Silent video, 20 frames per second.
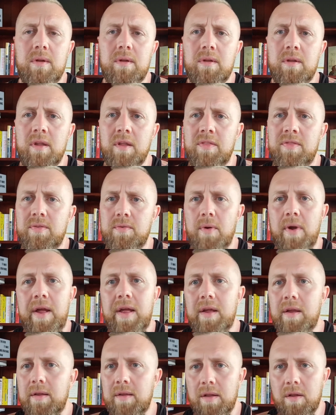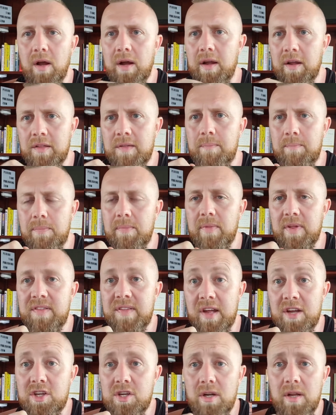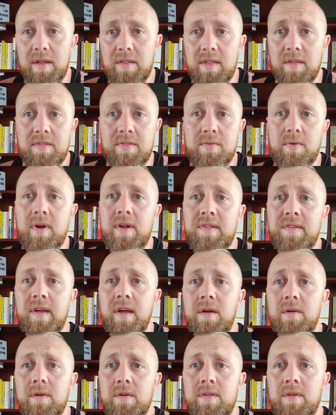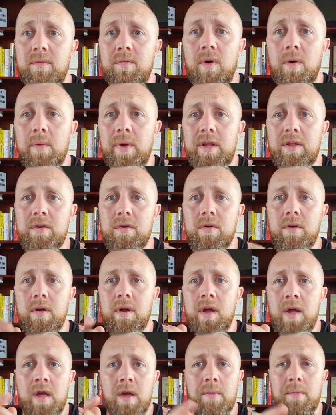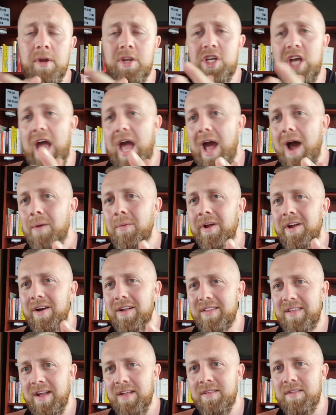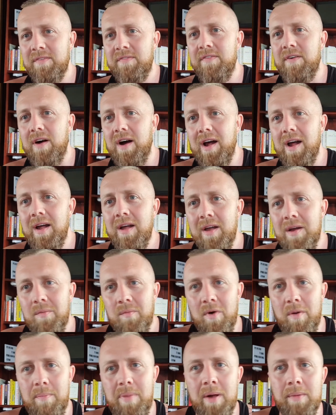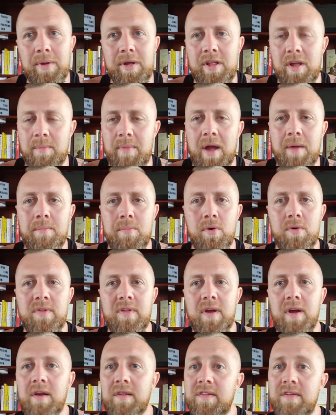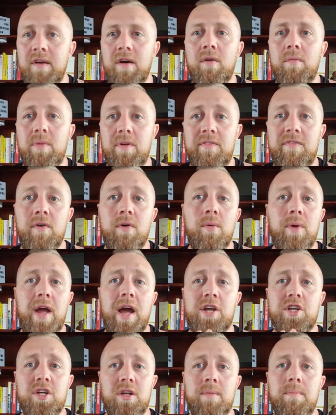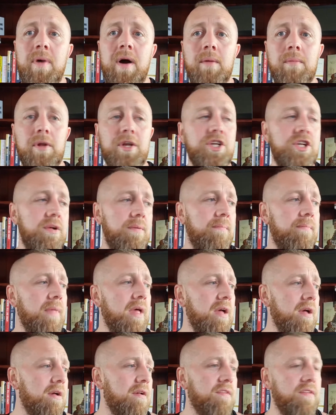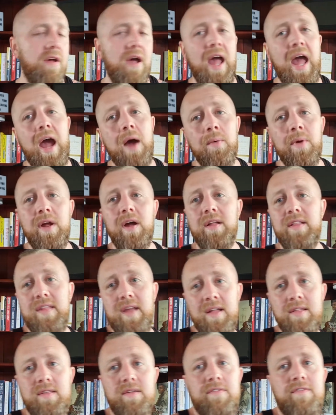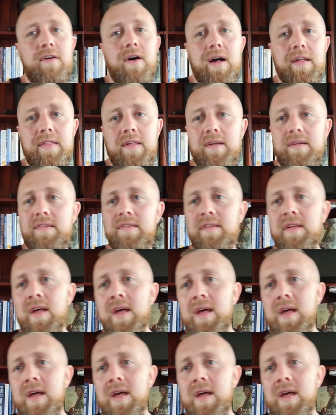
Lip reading: the 3, like it's essentially the 3 secrets of what we do, how we identify what public domain books are going to sell before we actually publish them. So how we identify this,